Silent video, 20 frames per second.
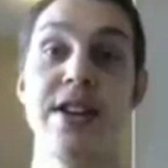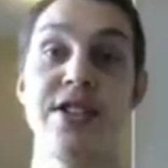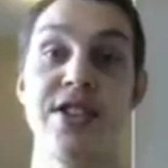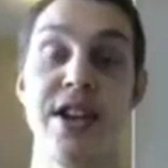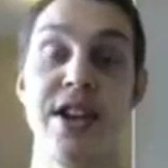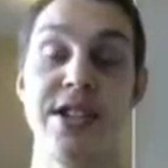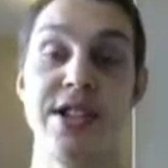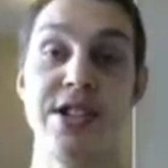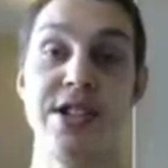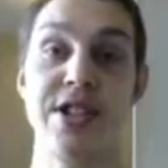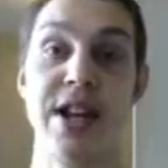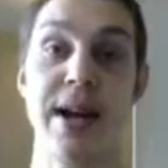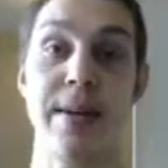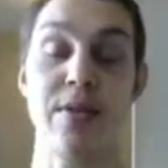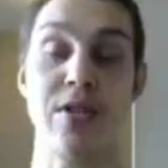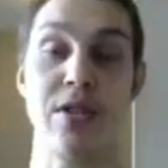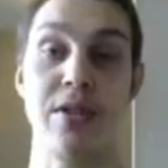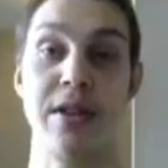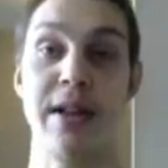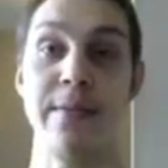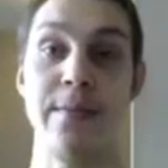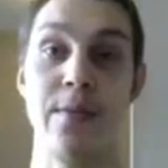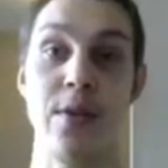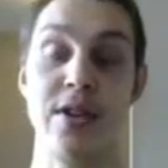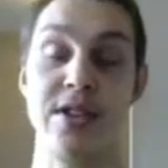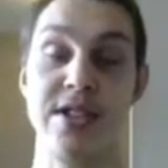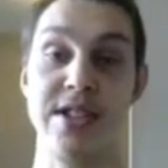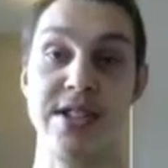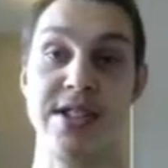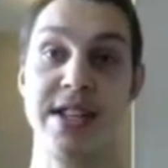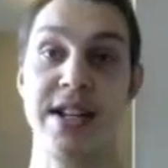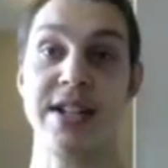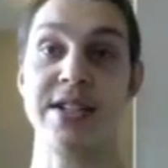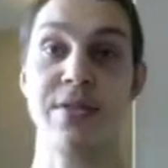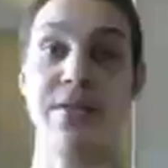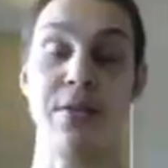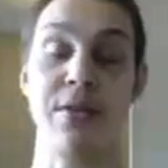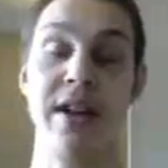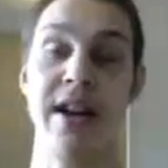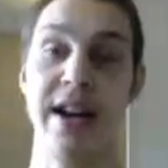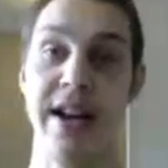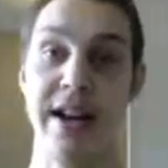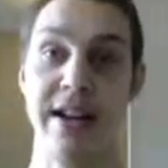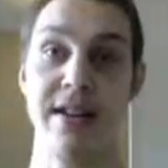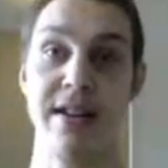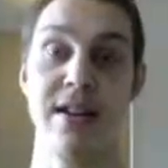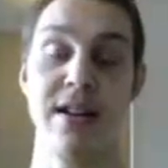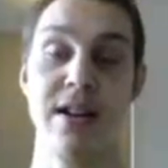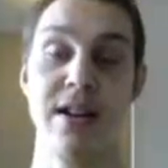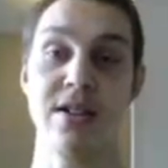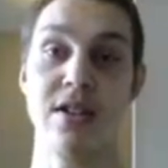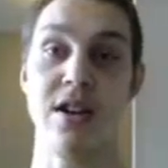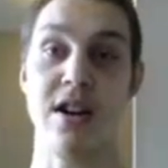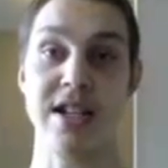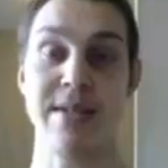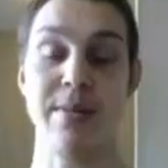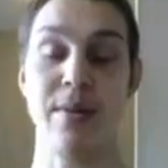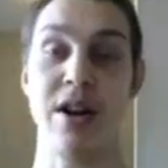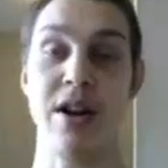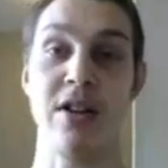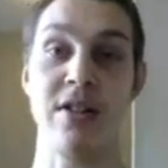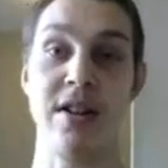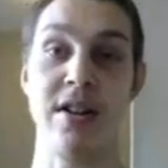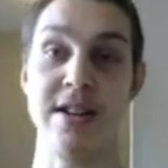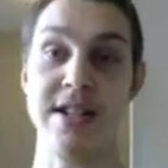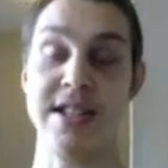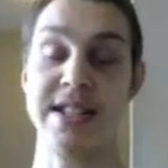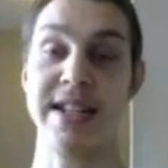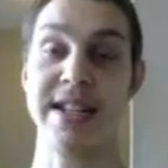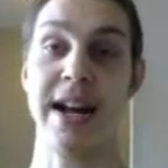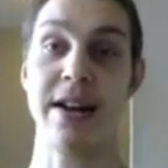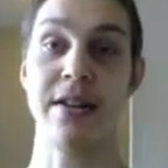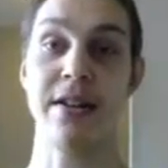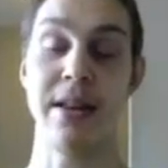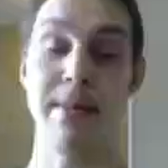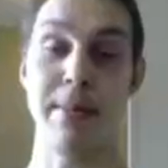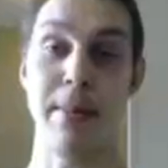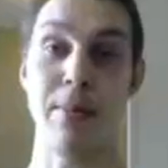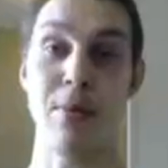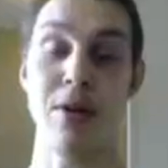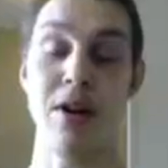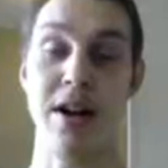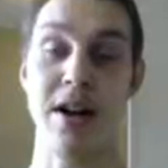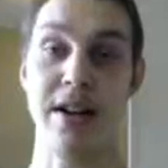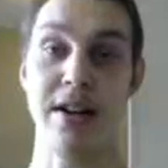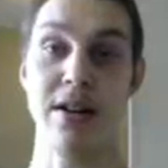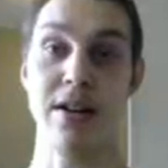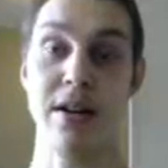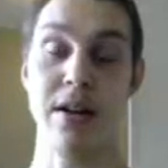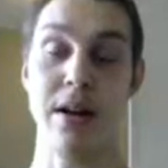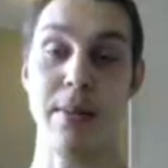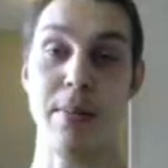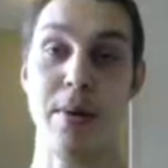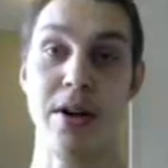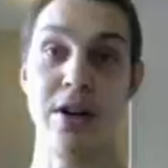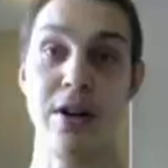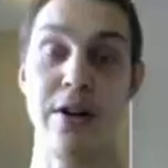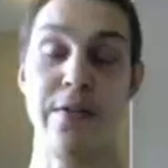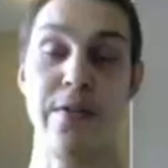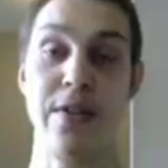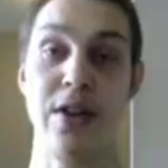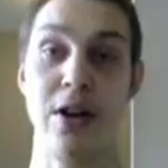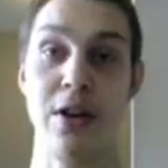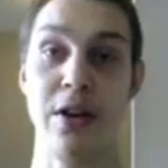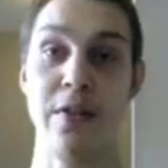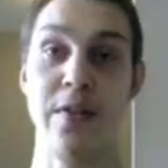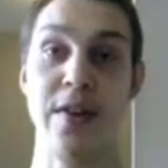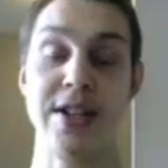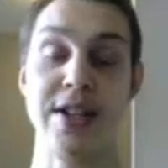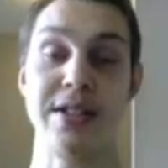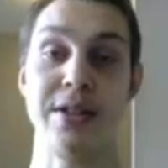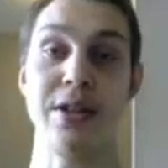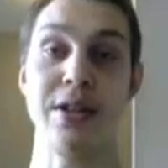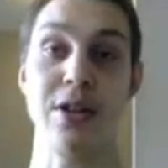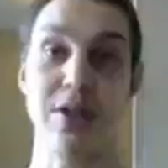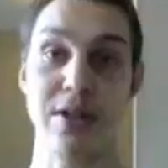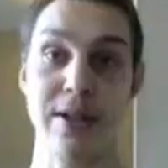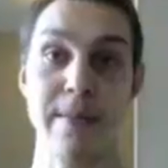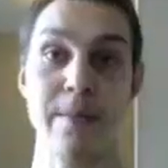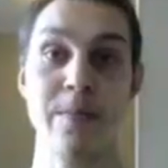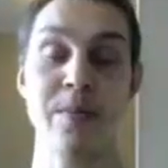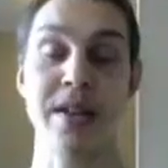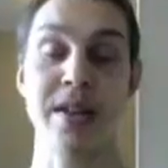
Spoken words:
Genesis chapter 11, verses 6 through 9, talks about how God scattered them abroad upon all the face of the earth.